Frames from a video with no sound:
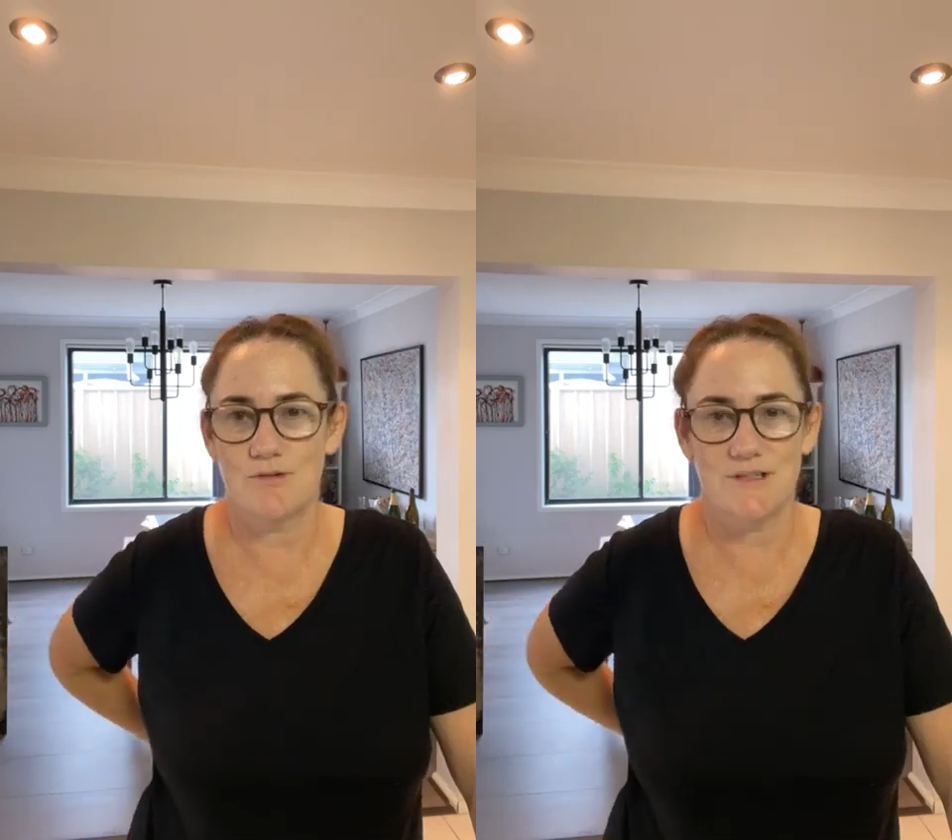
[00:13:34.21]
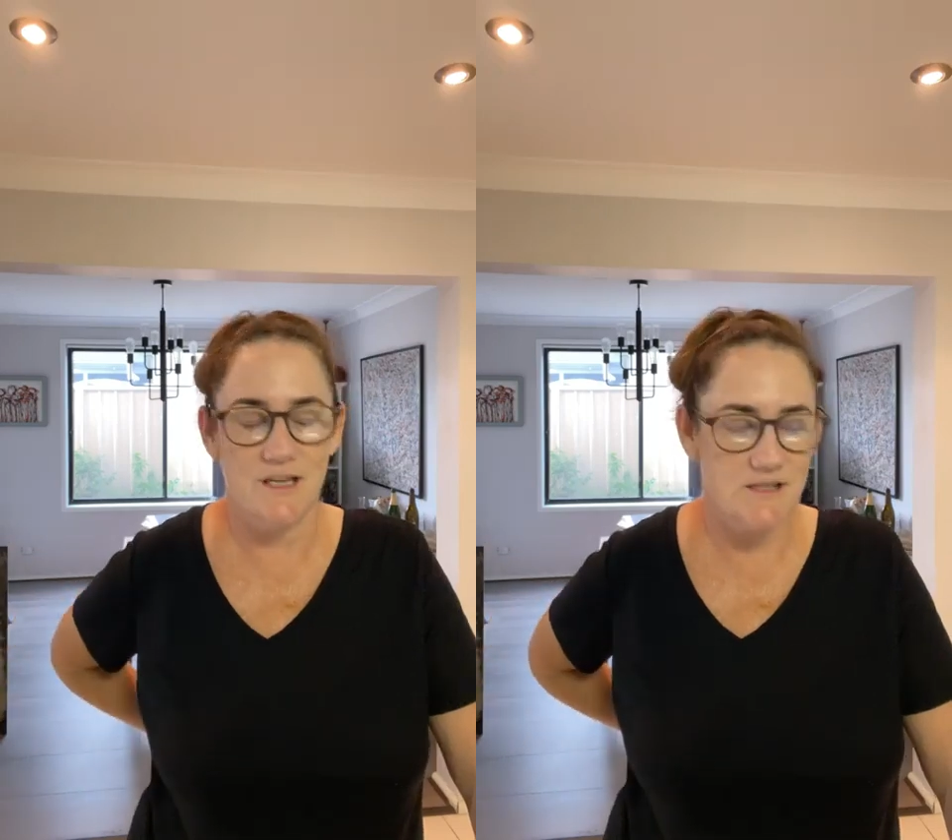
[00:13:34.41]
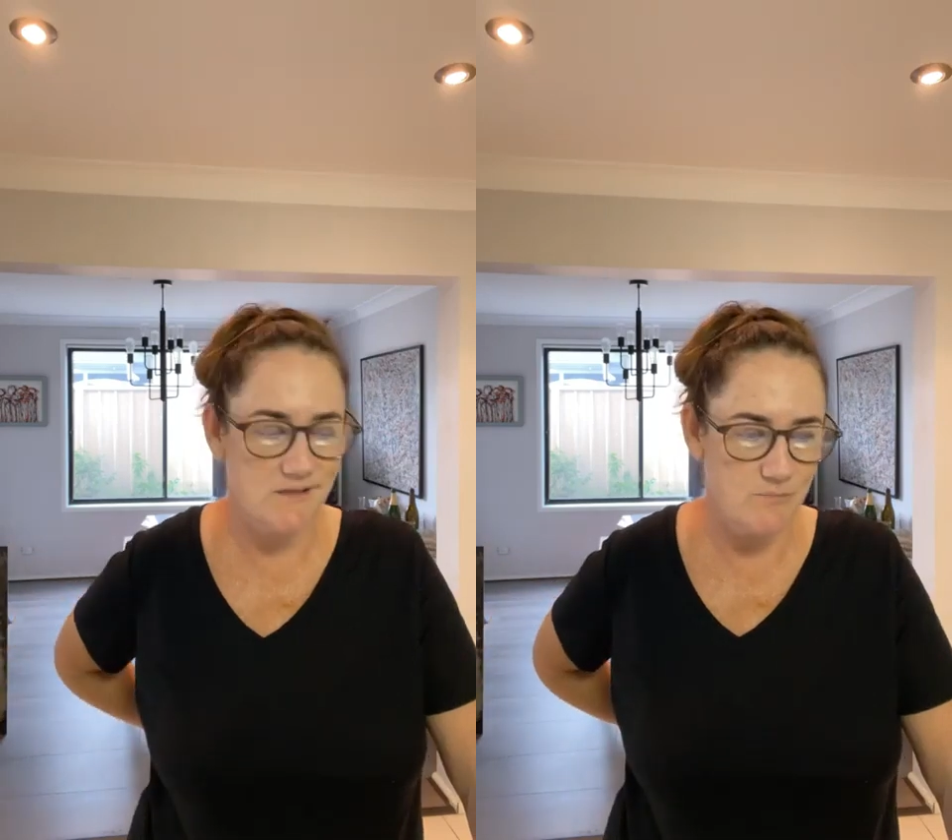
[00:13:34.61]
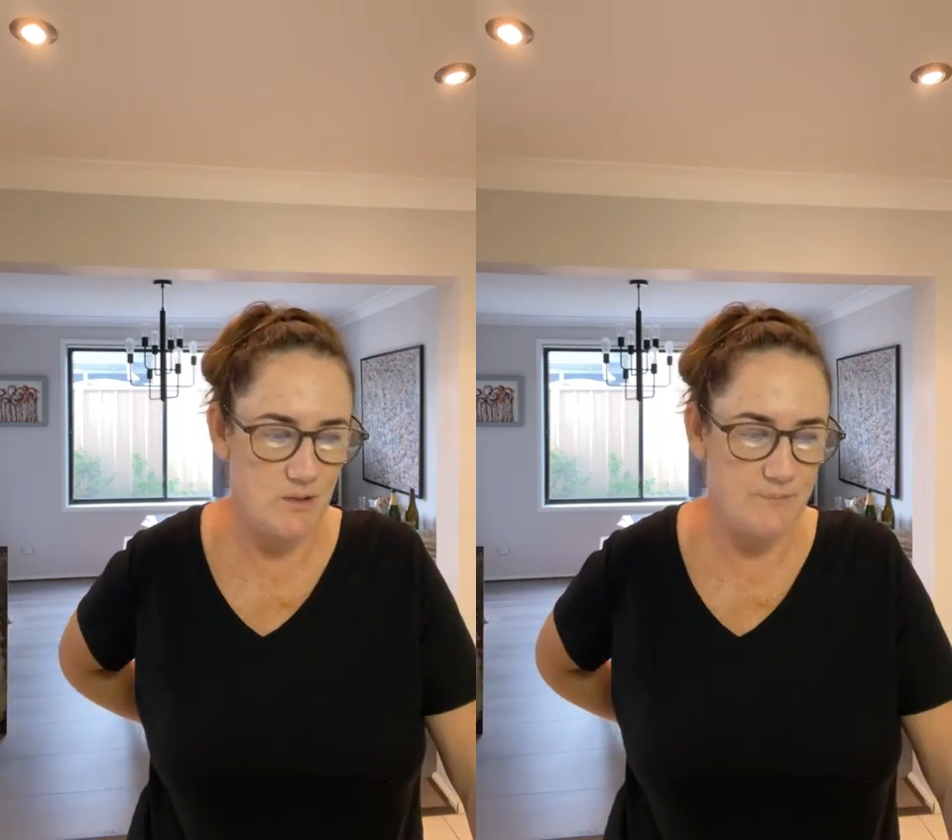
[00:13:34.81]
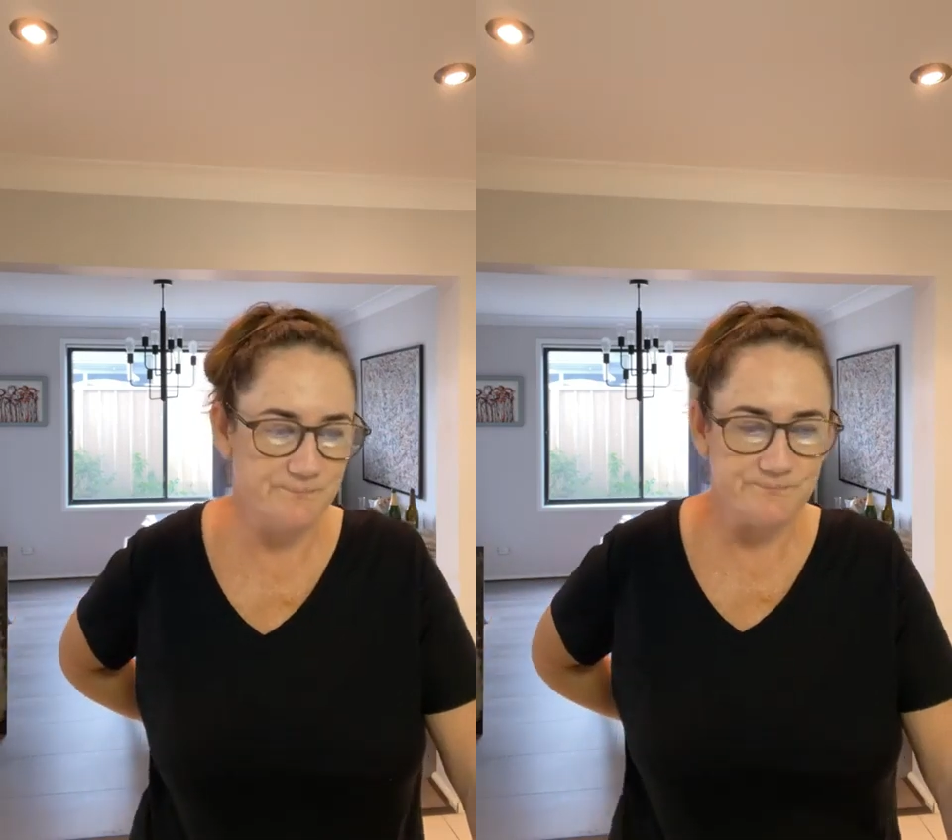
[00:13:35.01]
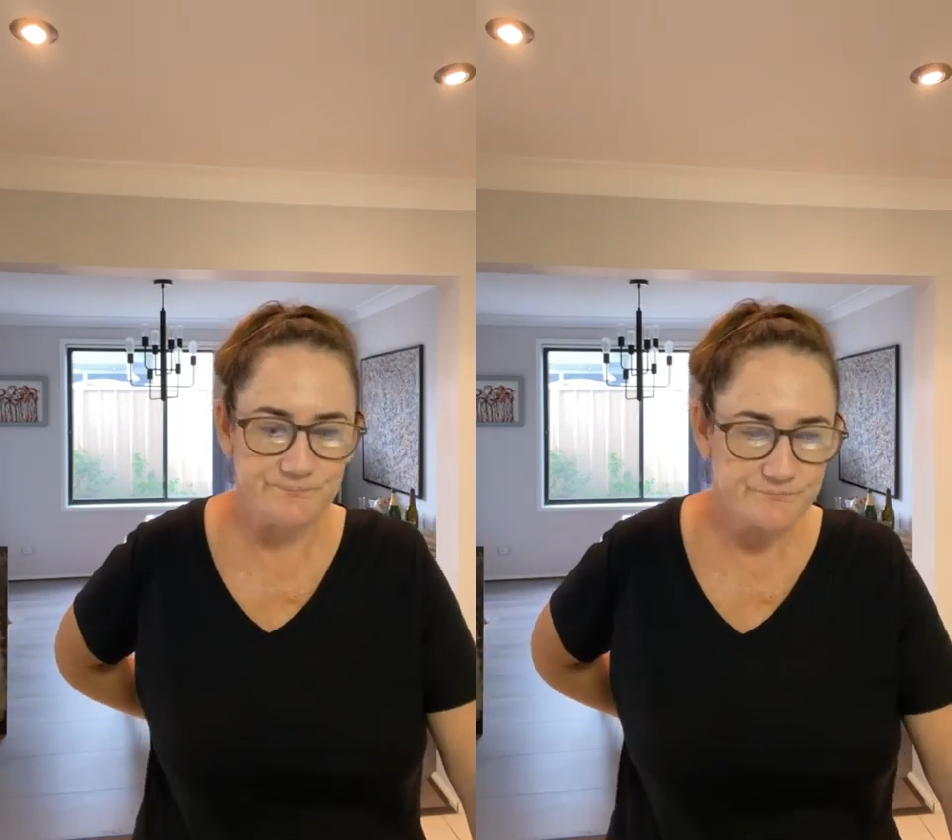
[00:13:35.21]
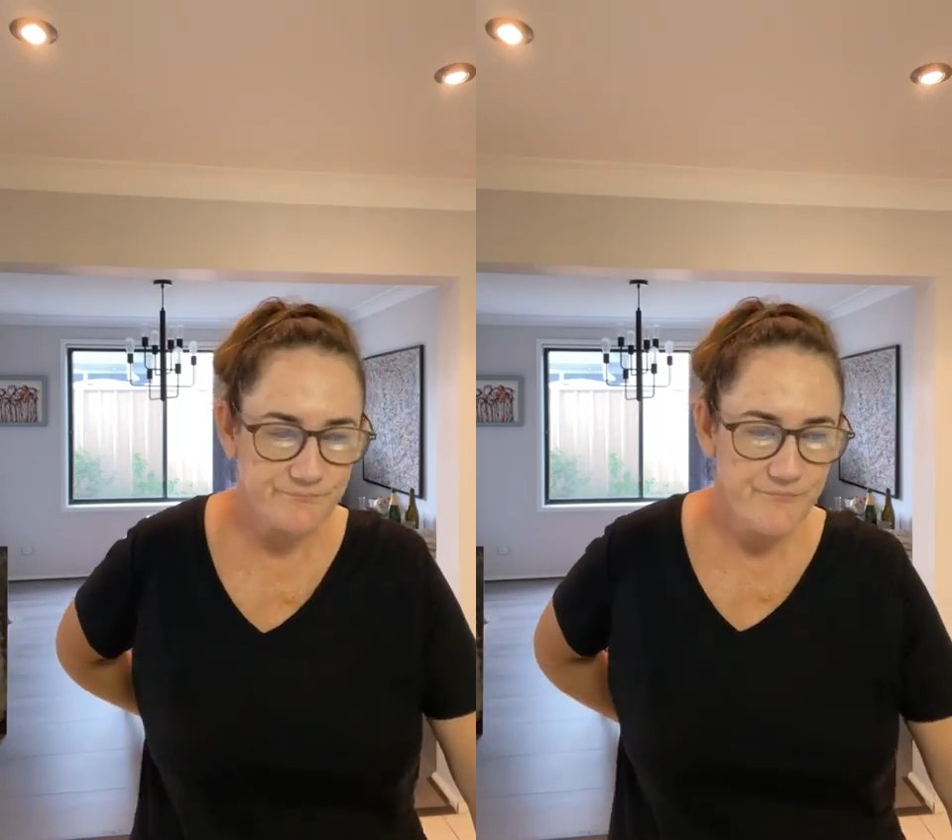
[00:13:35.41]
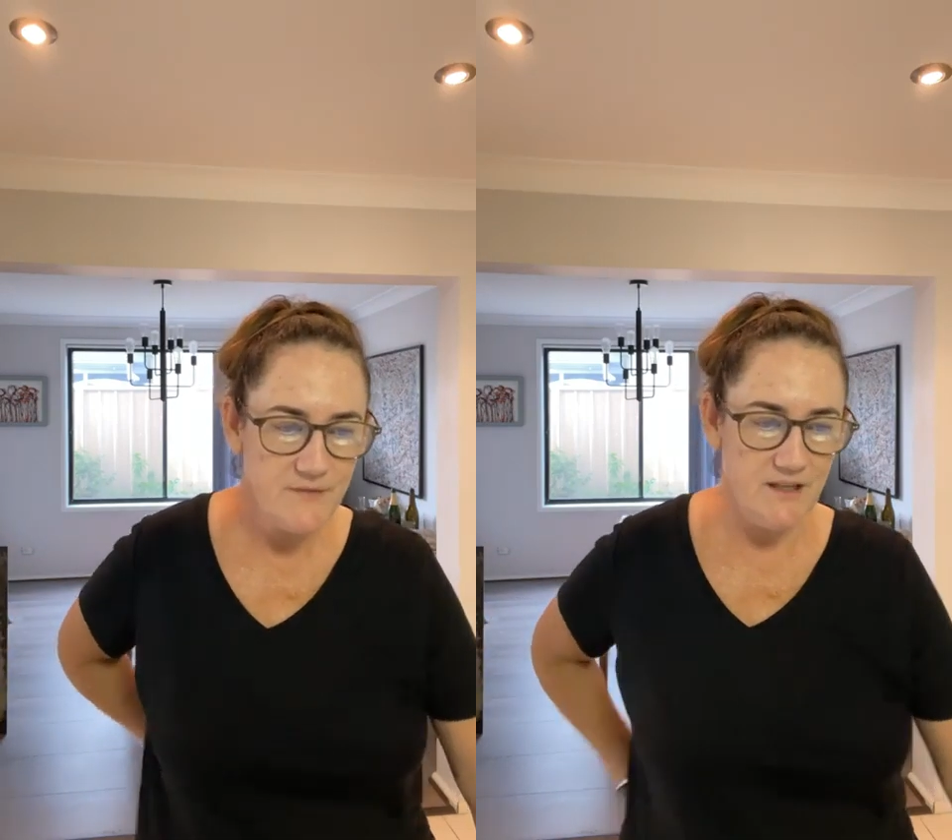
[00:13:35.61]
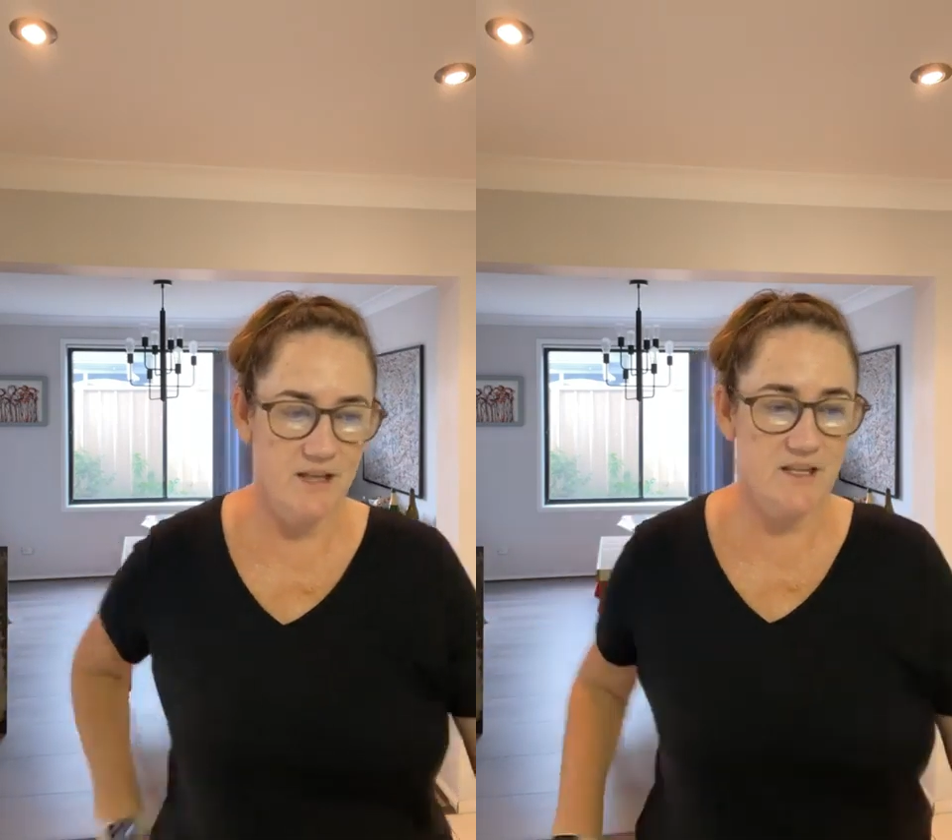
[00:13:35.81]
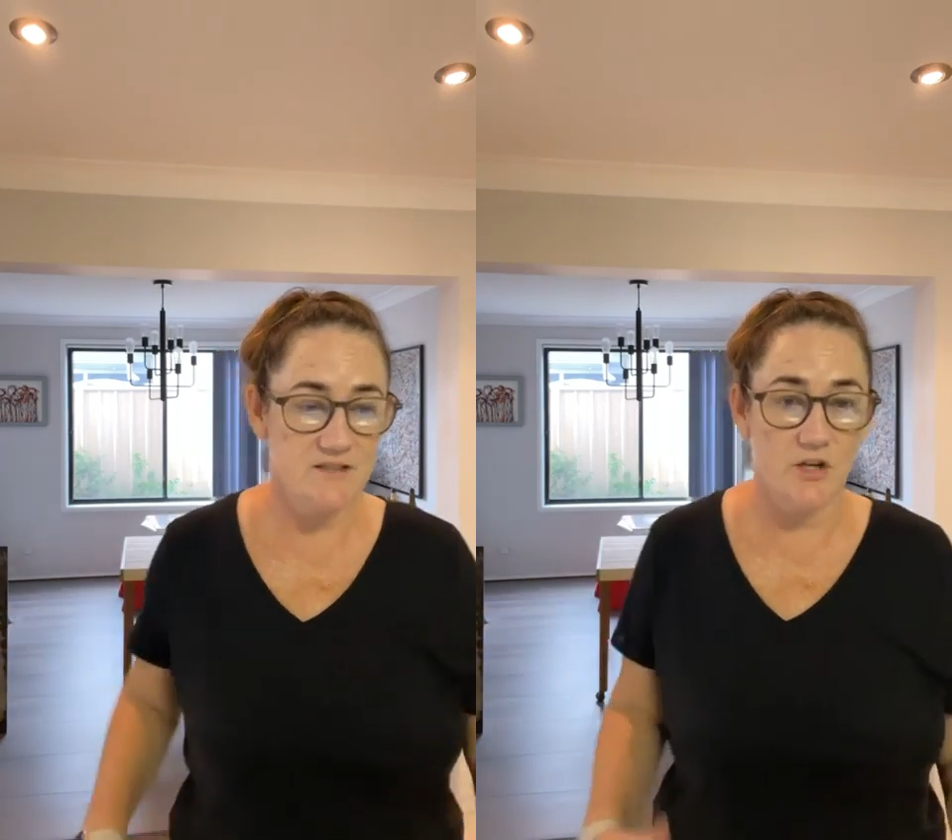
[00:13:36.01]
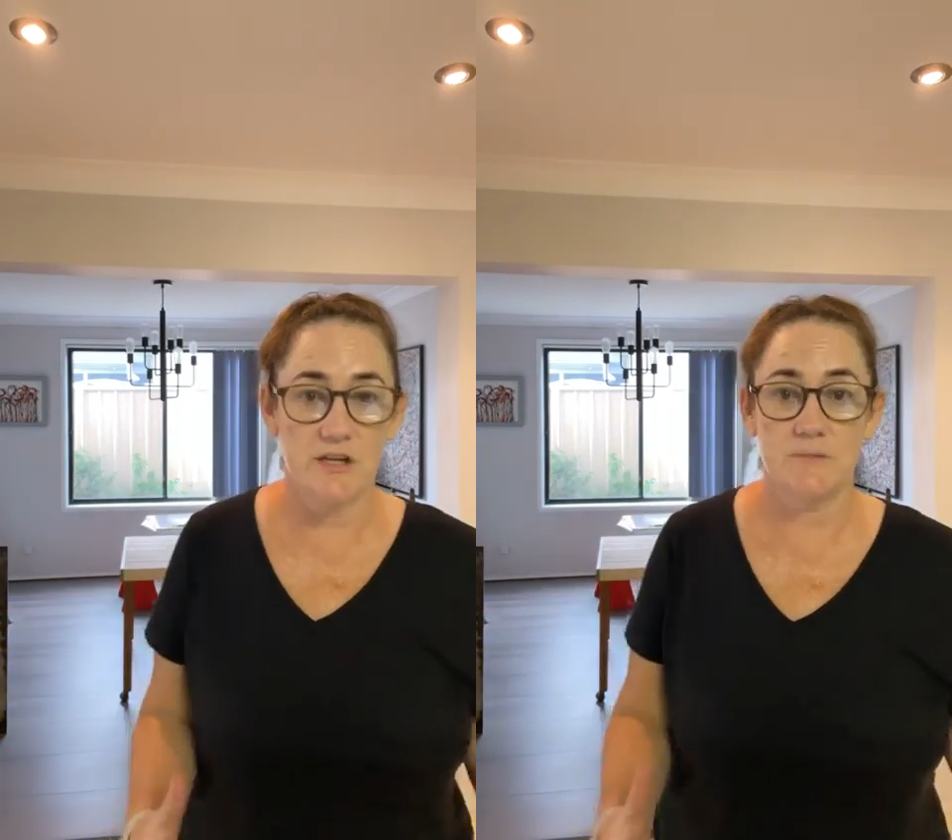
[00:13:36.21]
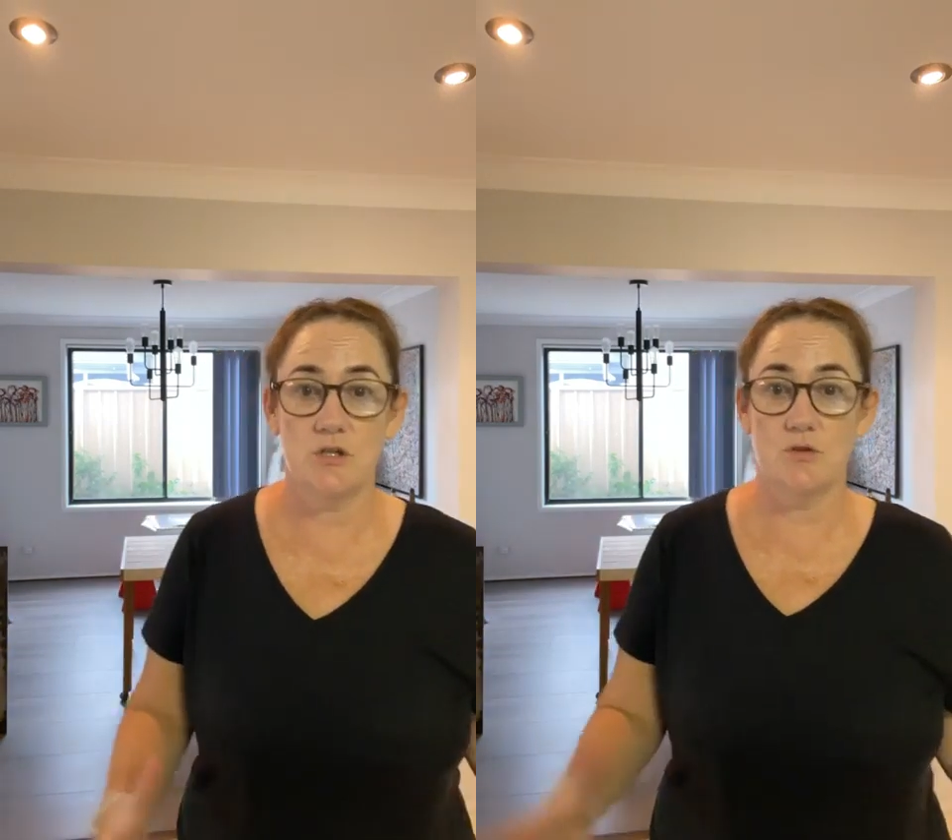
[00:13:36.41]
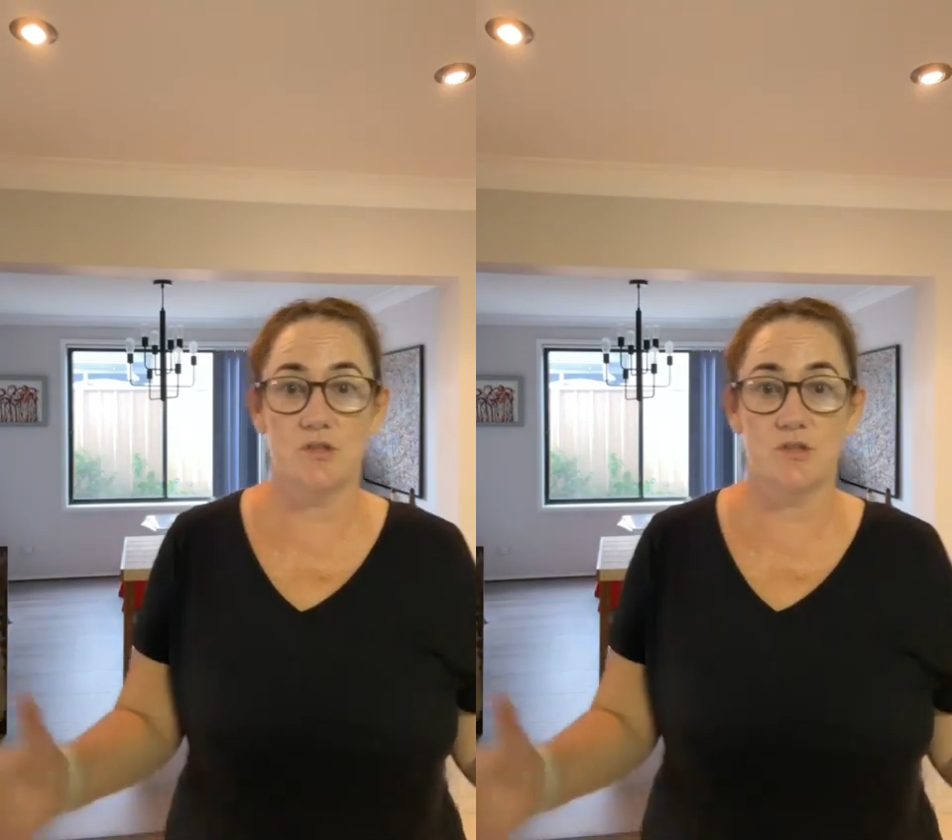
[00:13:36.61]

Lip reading: or seitan, but that's totally up to you.